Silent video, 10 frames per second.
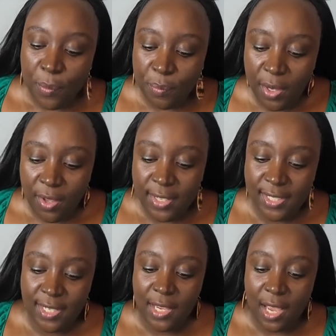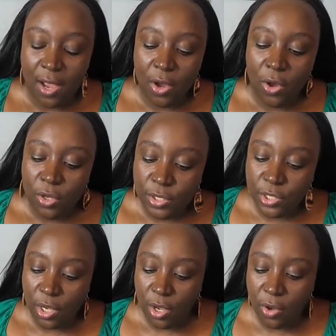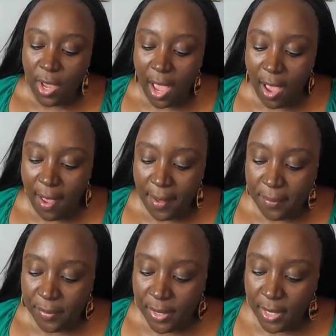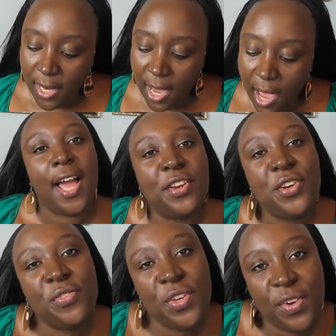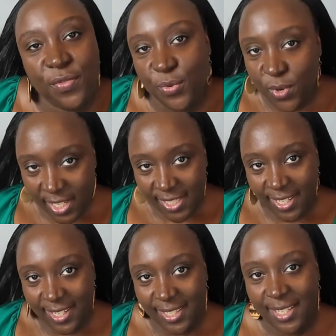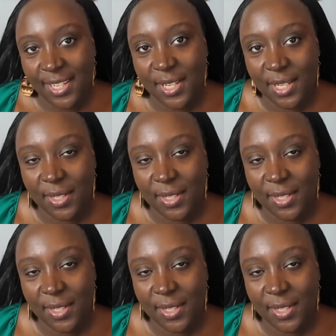But also, I don't know if you've ever wondered